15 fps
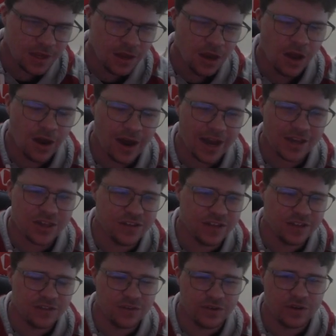I
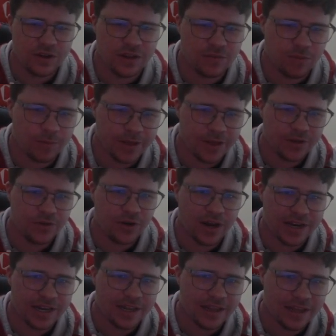actually think it's probably a good
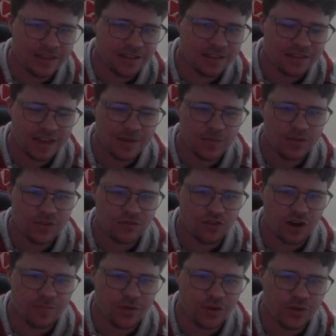idea that they did send him to the
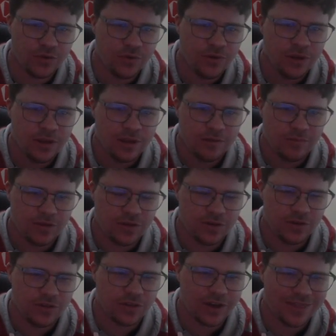tribunal,
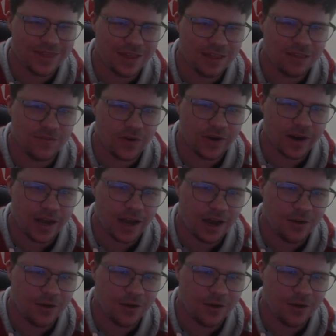because I think it's a very hard